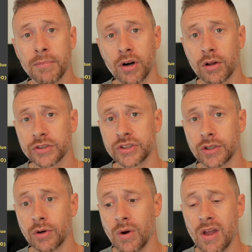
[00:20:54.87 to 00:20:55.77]
but it
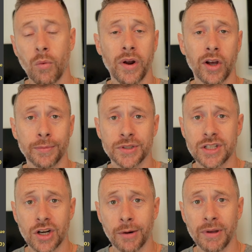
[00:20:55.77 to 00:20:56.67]
also what helps
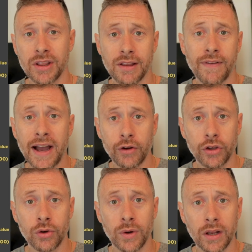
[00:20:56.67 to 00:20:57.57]
determine the
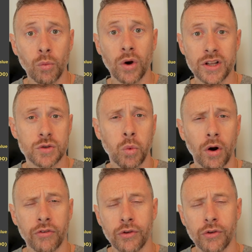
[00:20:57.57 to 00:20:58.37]
value and what it's worth.